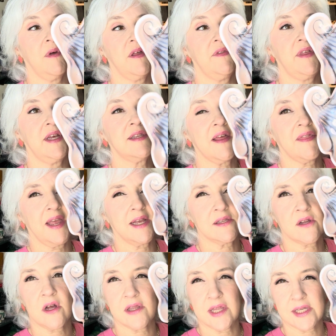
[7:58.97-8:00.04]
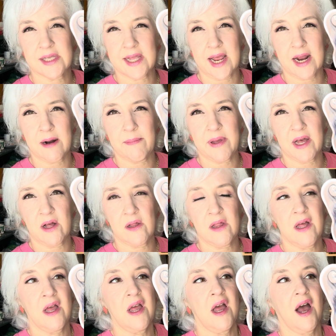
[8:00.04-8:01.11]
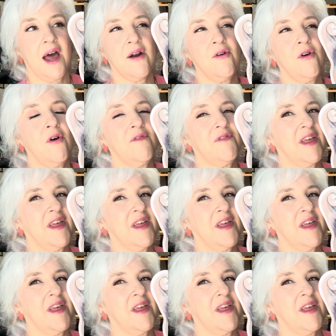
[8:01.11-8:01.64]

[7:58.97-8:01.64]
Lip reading: This I think is called the Sanibel. I don't know if